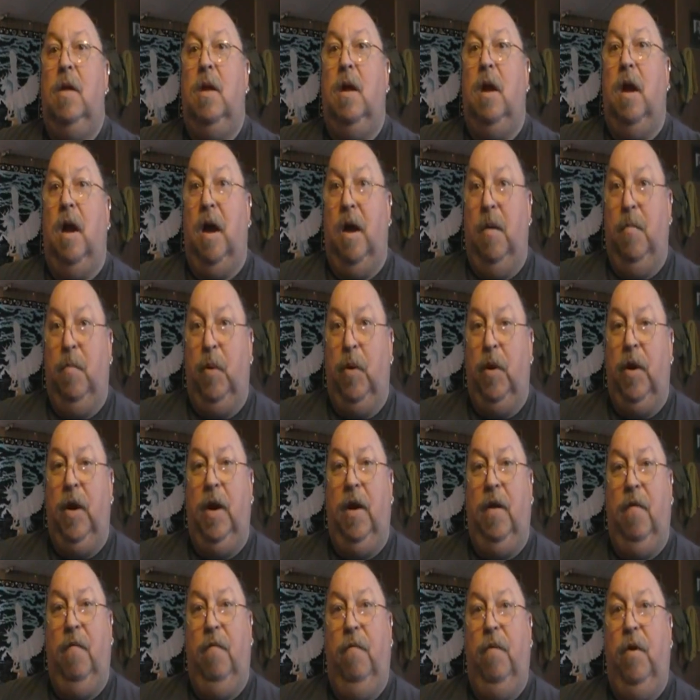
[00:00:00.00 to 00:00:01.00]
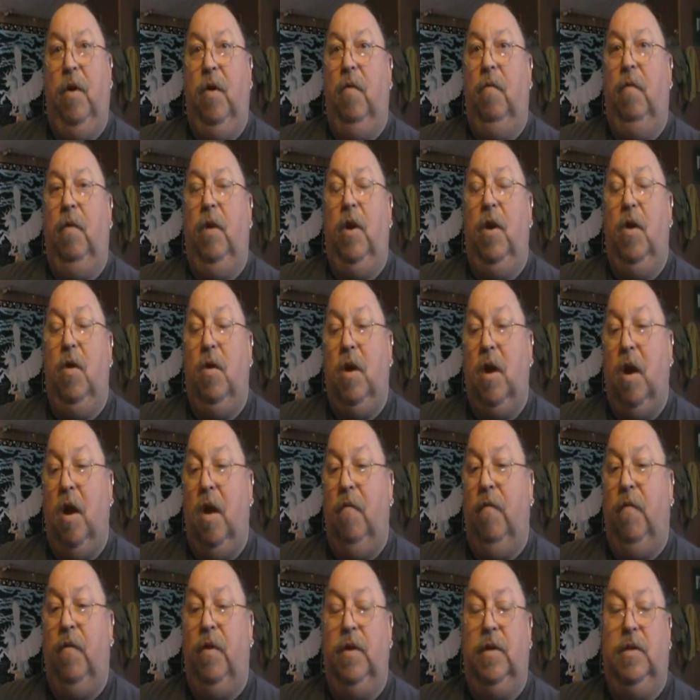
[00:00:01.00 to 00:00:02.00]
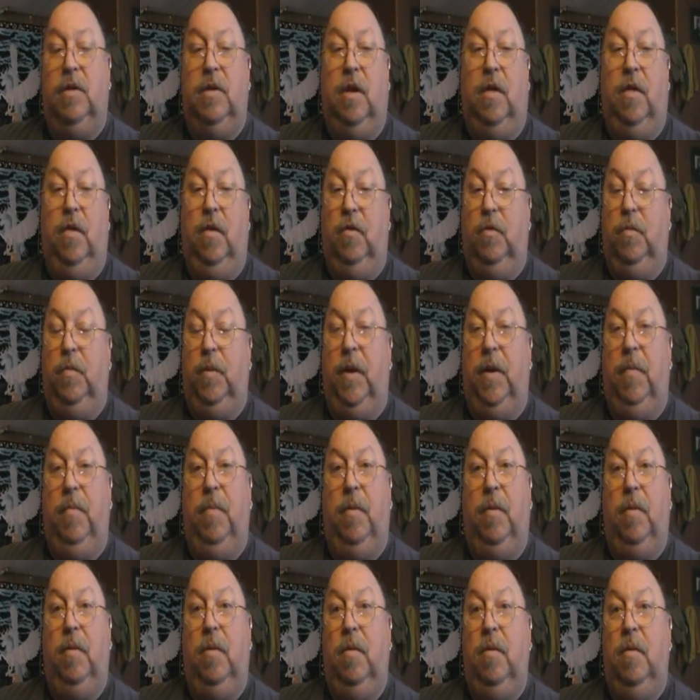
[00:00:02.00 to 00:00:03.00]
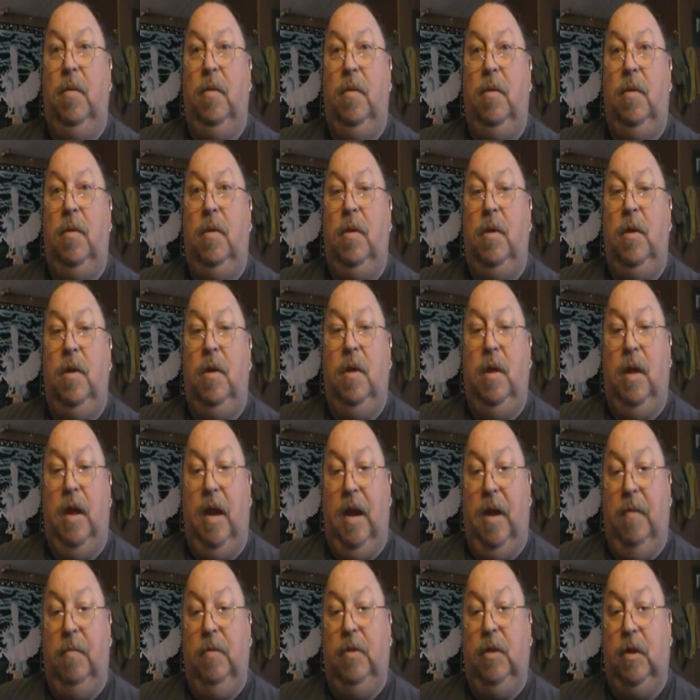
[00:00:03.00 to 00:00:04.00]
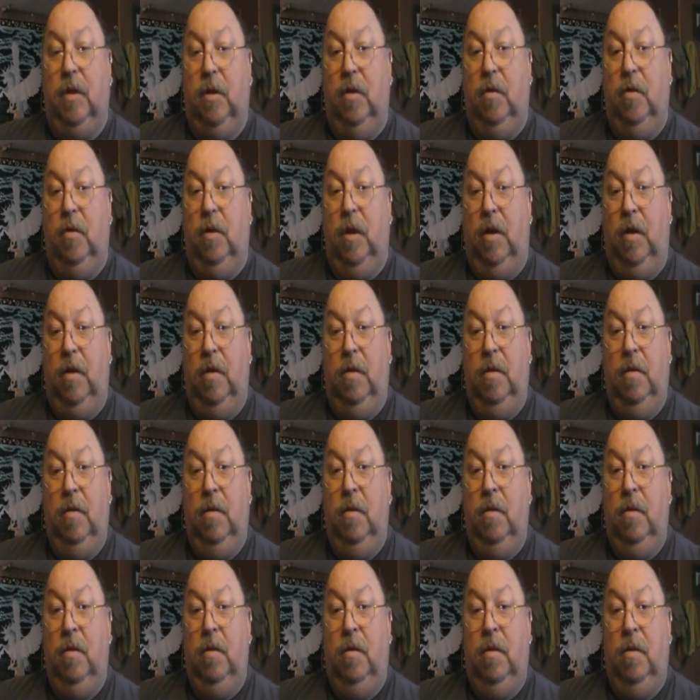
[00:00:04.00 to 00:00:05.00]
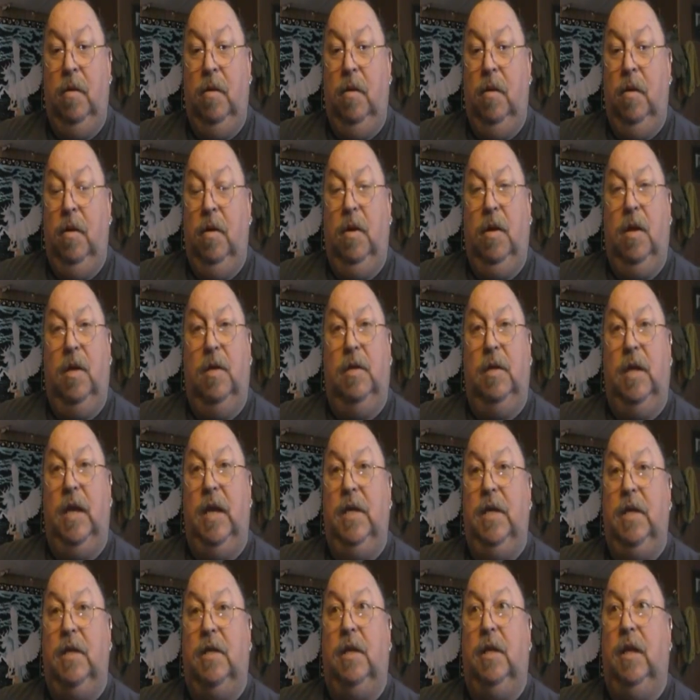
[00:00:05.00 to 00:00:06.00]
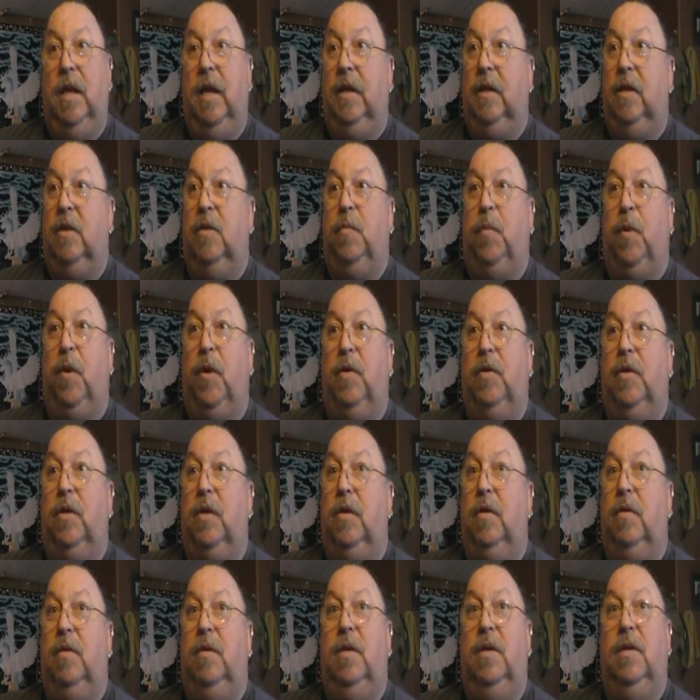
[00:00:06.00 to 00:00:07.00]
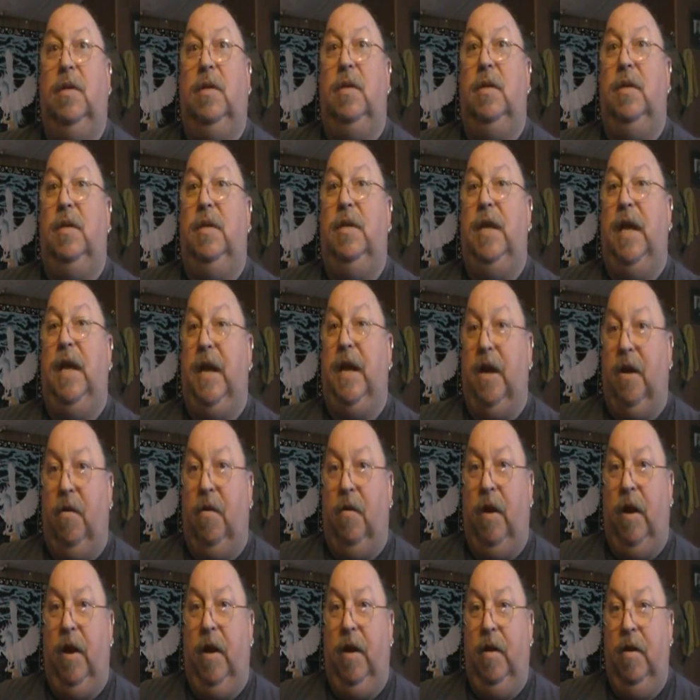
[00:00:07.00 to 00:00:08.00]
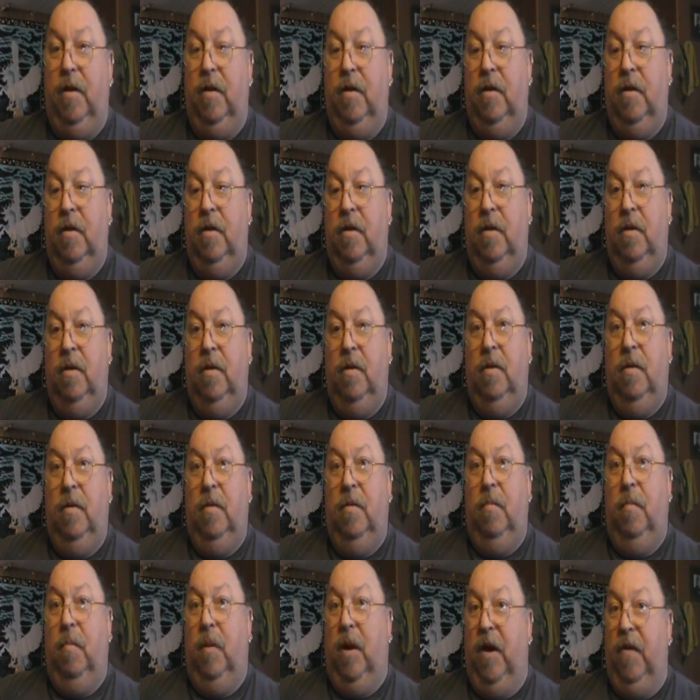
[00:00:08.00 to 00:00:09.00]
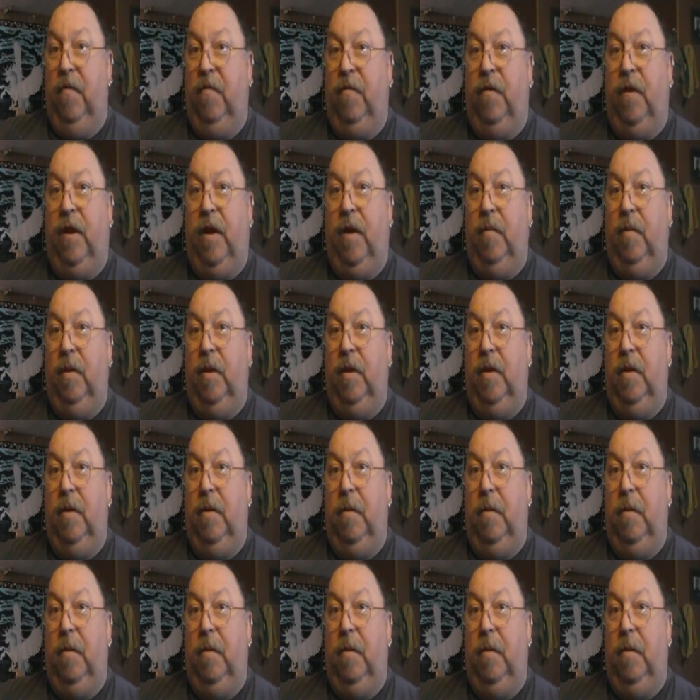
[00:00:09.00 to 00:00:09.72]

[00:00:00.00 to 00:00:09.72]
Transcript: I put in a vote of no confidence on those people. Absolutely. Because they just let this person just denigrate my family.